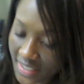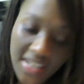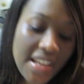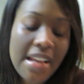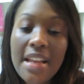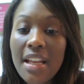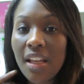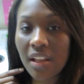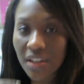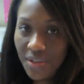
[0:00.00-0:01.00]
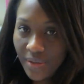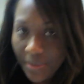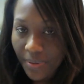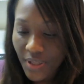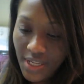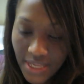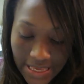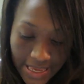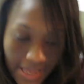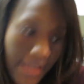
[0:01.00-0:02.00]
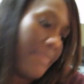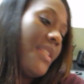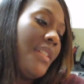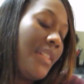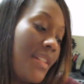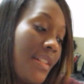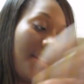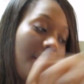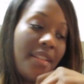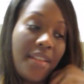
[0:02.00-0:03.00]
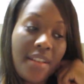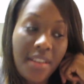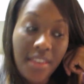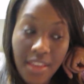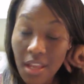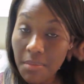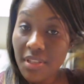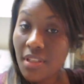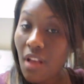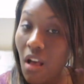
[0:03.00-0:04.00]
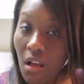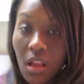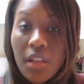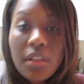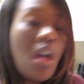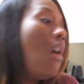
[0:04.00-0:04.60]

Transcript: today. You want to play a game? The game is called...